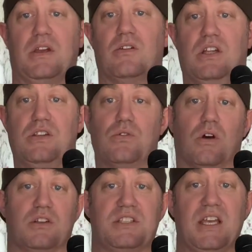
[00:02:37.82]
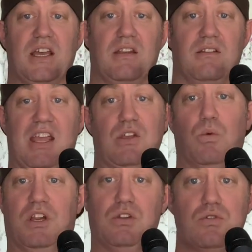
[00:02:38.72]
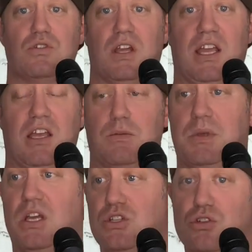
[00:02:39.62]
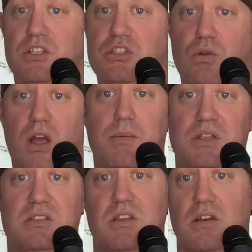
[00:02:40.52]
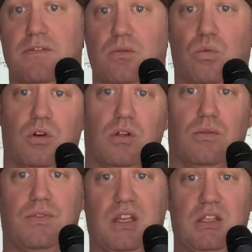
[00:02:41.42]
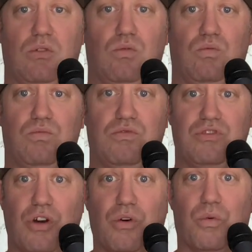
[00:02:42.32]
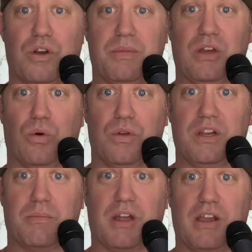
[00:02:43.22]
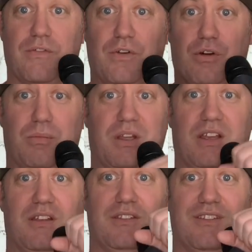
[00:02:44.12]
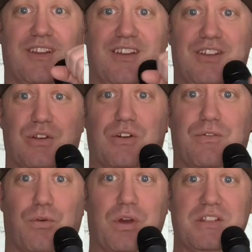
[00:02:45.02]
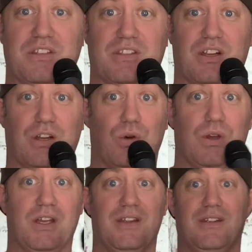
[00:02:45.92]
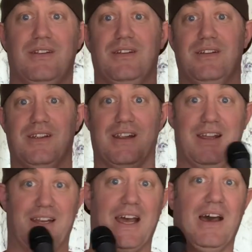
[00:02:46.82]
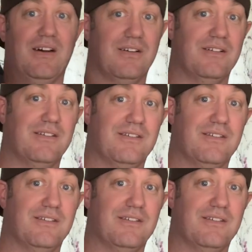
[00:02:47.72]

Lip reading: here and do our set and you want to use your hands because you're describing stuff, well, then you don't want to be holding a microphone because your voice is going to go in and out